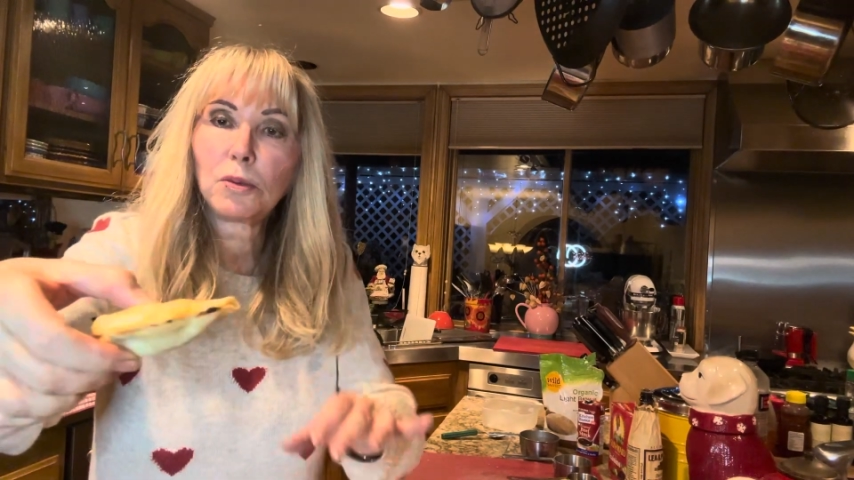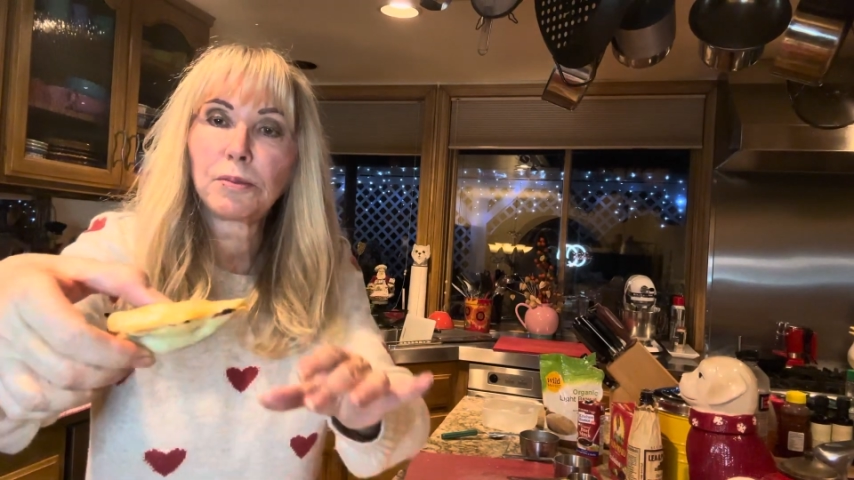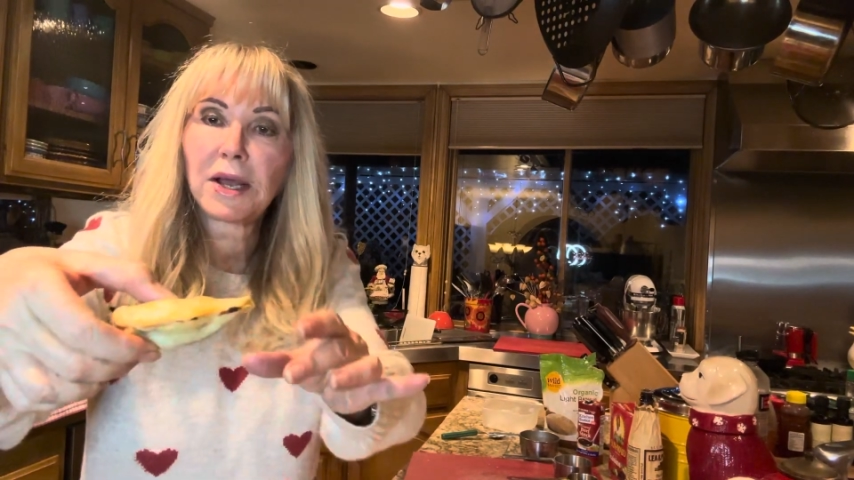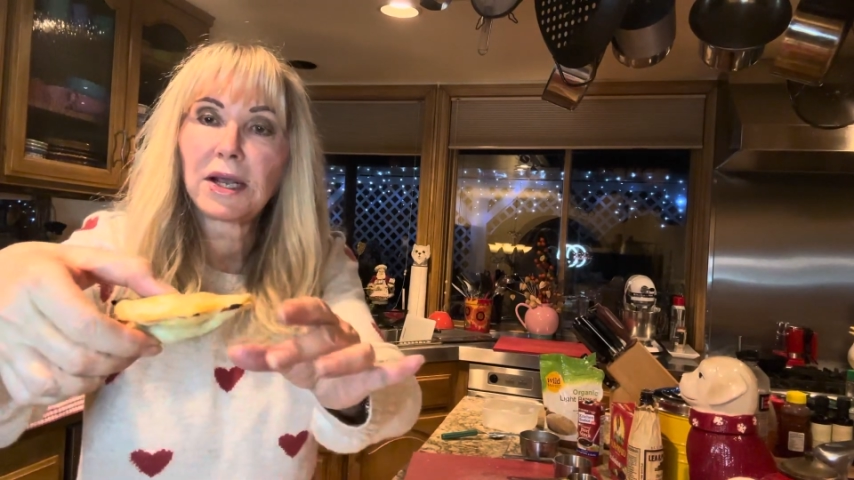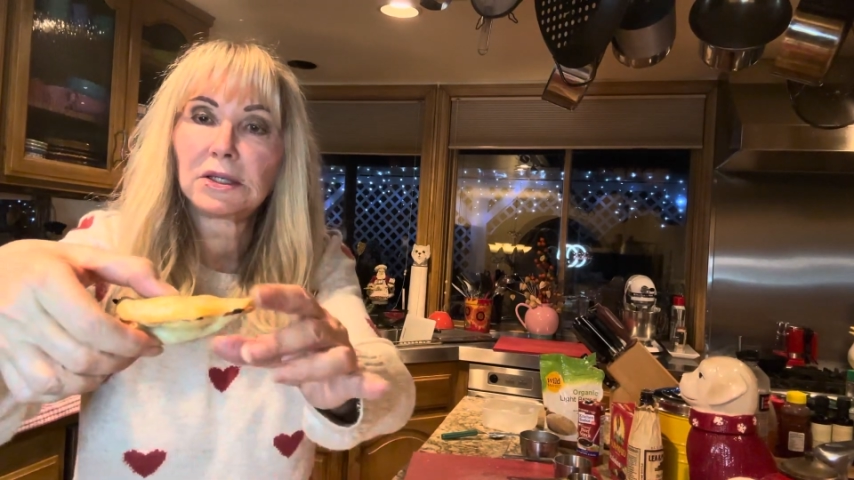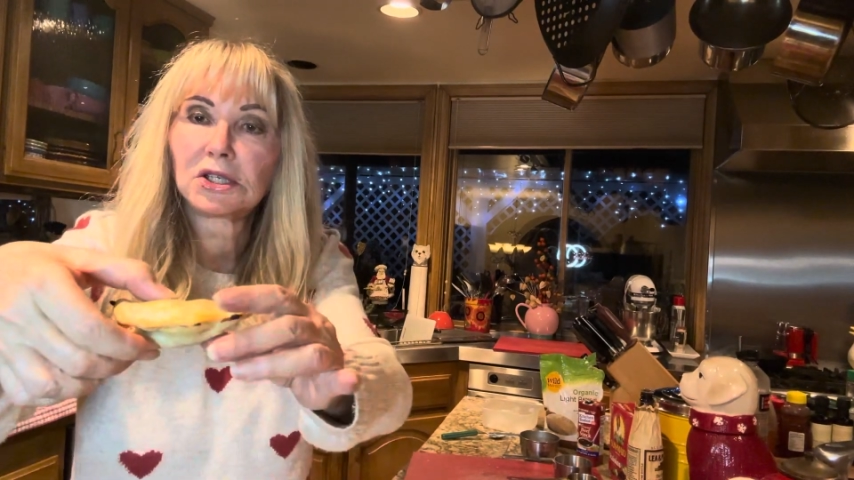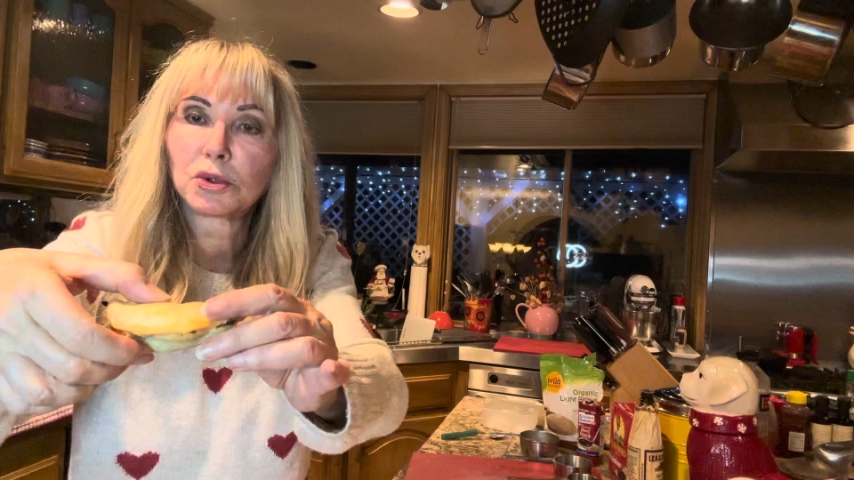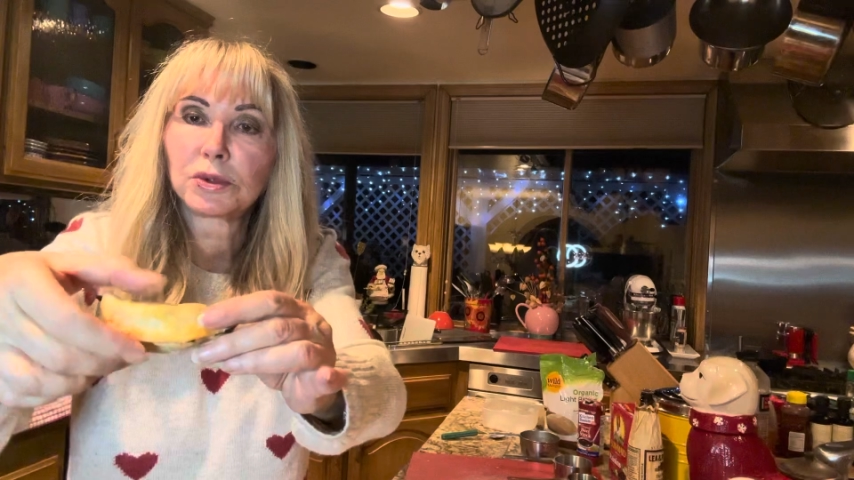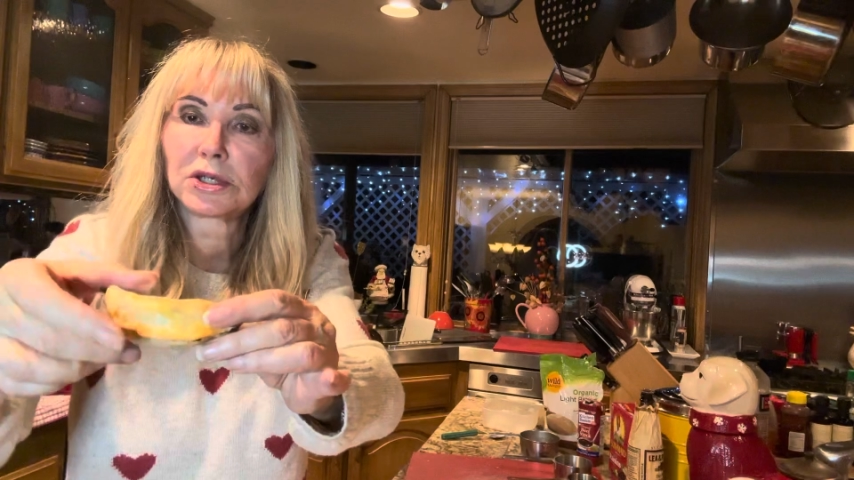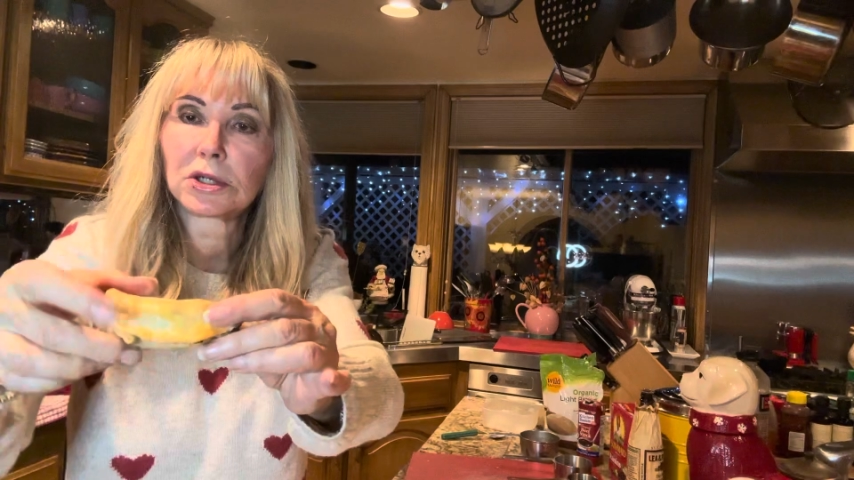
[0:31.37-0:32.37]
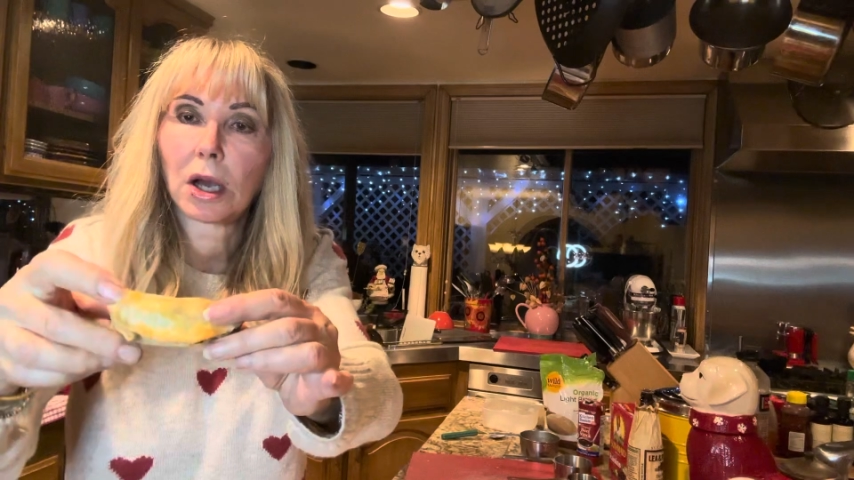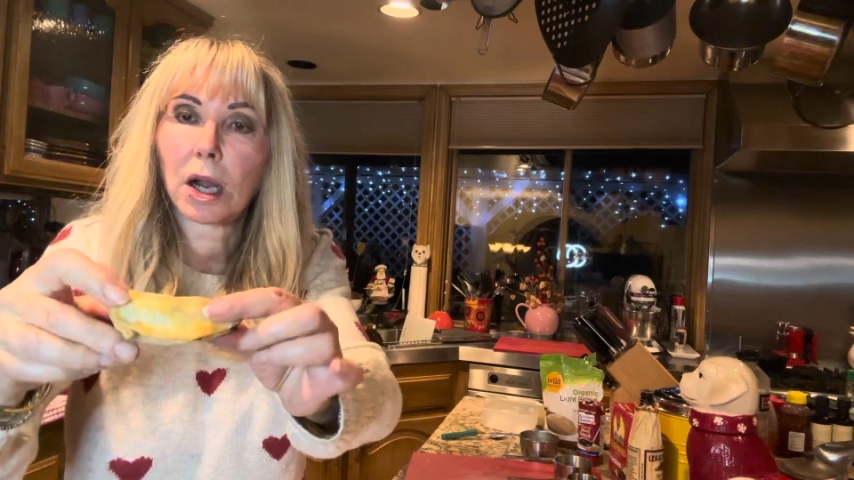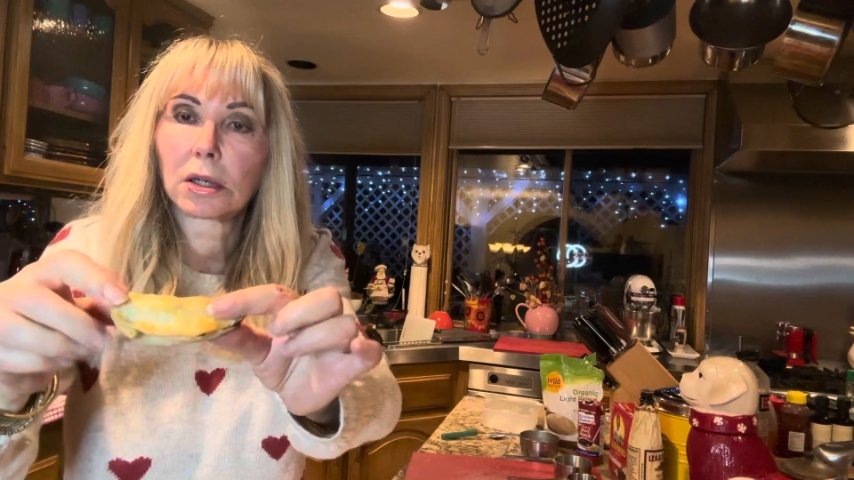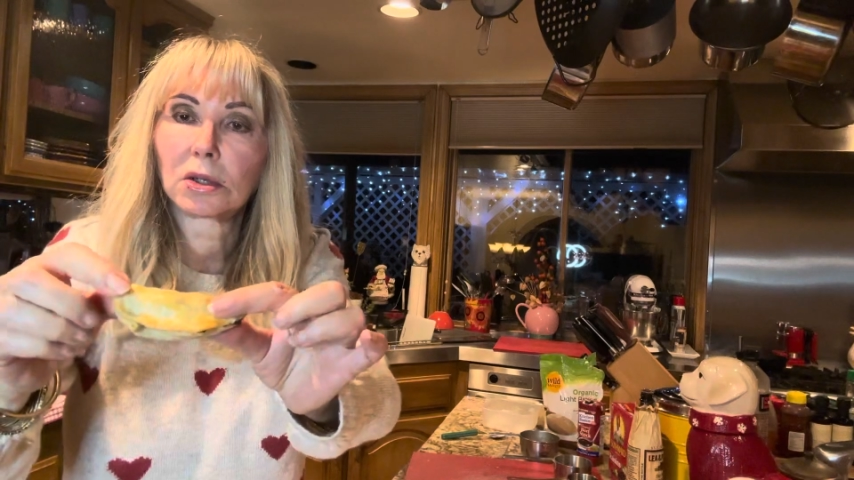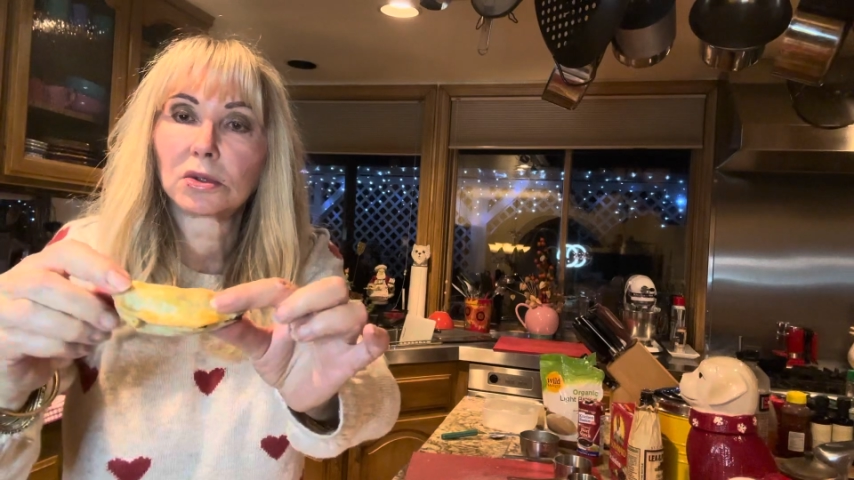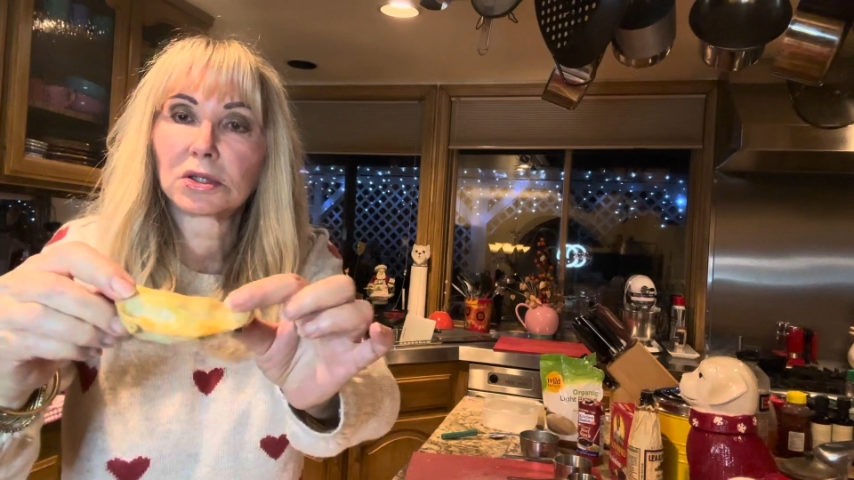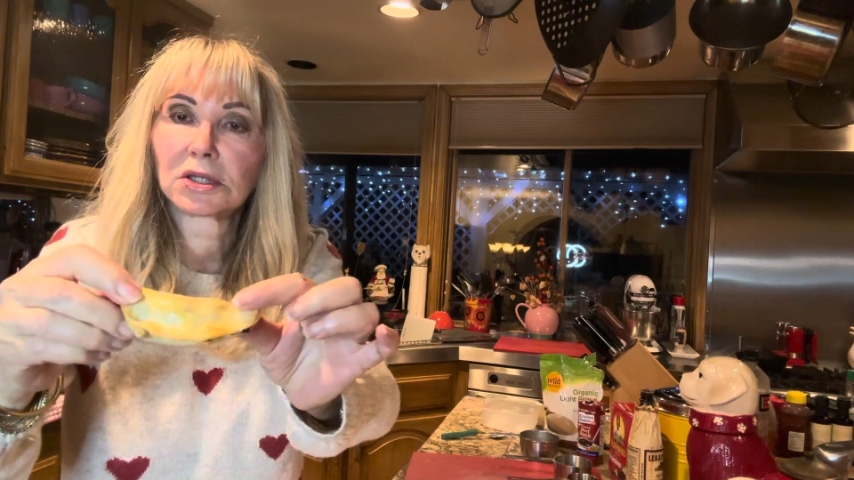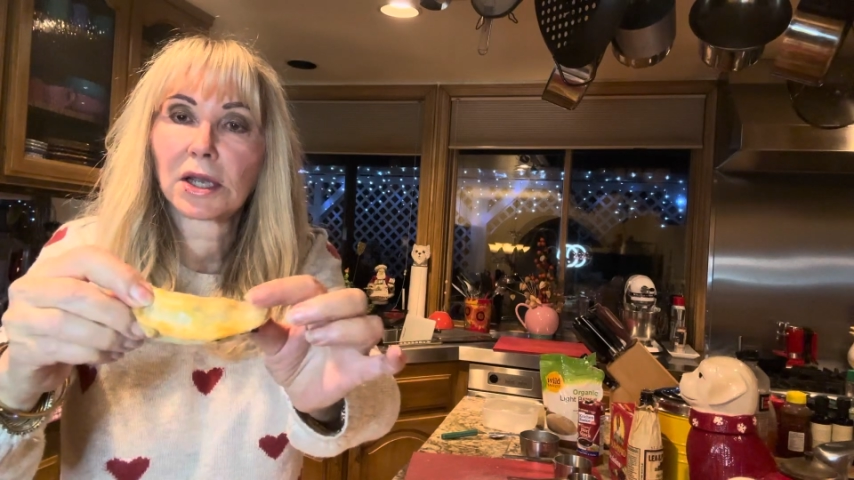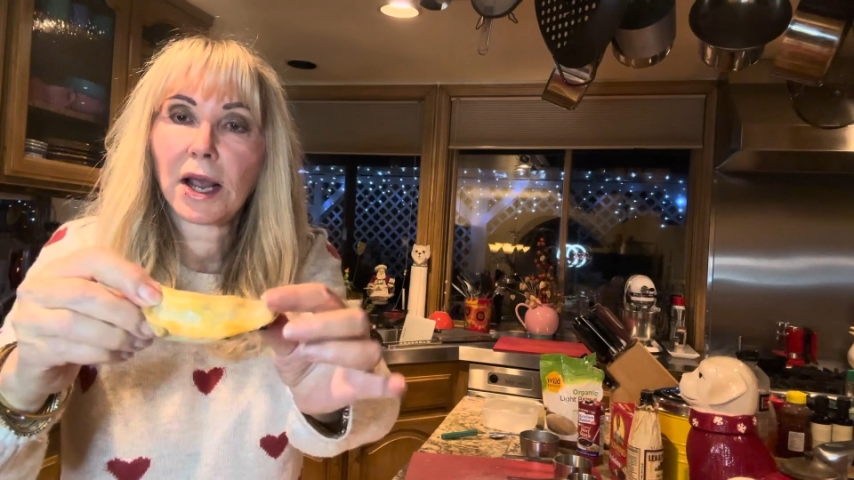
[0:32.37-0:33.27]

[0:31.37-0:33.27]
pastry tacos,